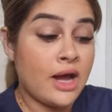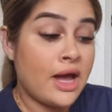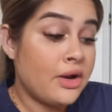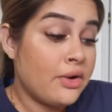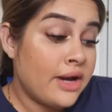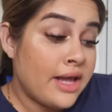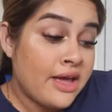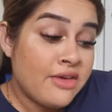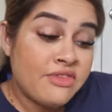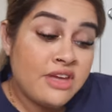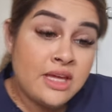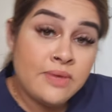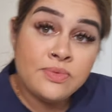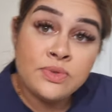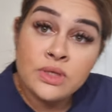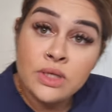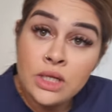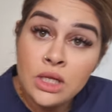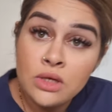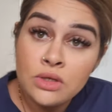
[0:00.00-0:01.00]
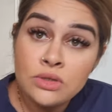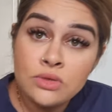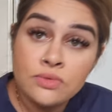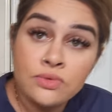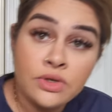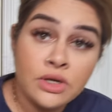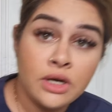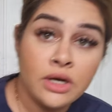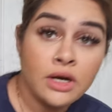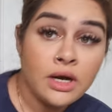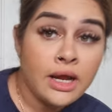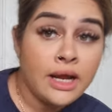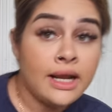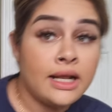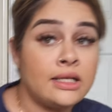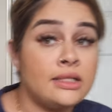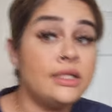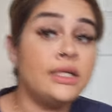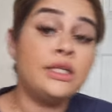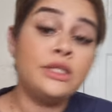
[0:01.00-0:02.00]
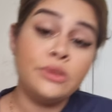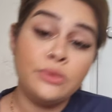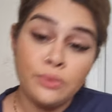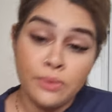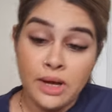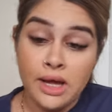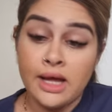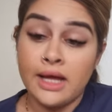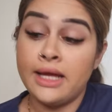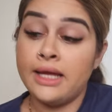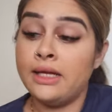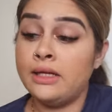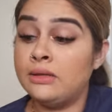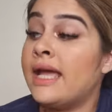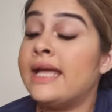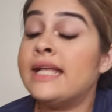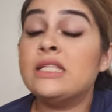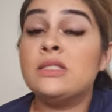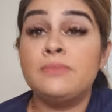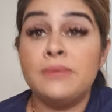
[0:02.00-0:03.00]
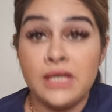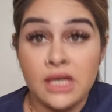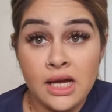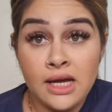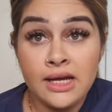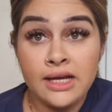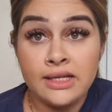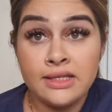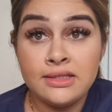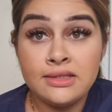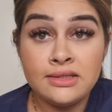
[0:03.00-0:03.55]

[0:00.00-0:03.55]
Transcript: I don't have heaps of clothes for her and I'll tell you why. It's because